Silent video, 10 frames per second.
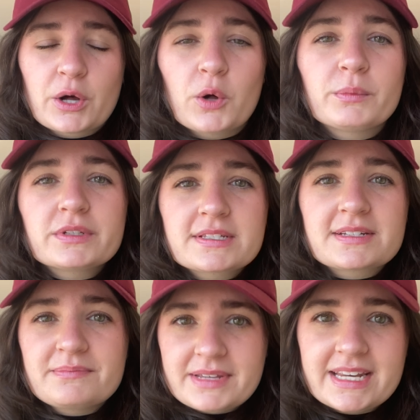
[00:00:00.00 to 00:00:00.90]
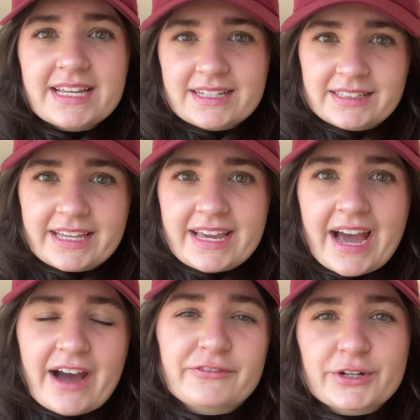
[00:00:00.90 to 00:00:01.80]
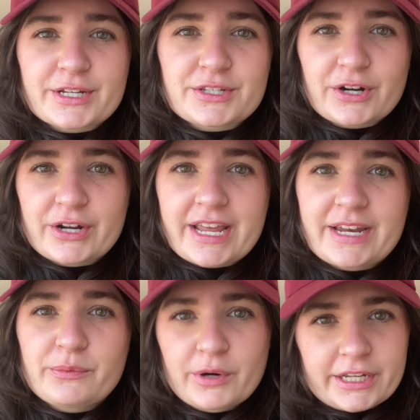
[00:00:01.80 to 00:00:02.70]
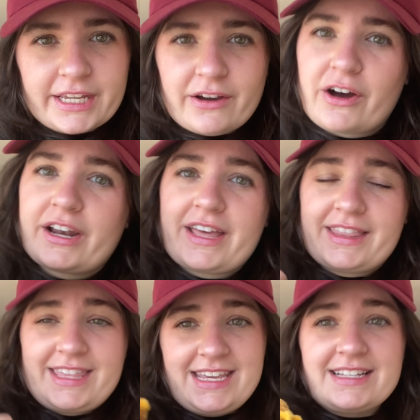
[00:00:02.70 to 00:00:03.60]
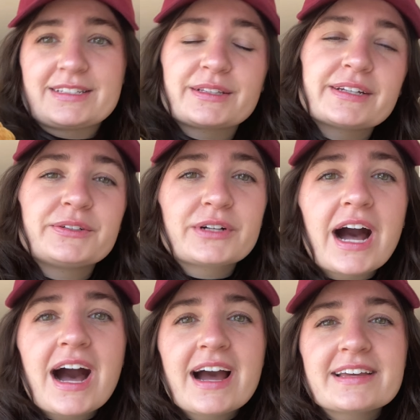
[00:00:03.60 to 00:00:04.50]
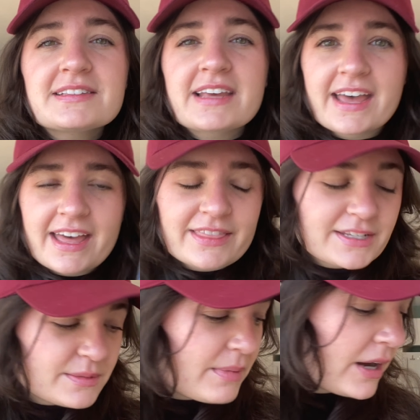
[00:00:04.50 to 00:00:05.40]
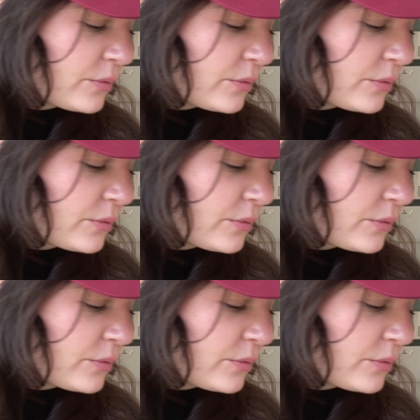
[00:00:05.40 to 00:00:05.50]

almost immediately after I started working on these little guys, this mug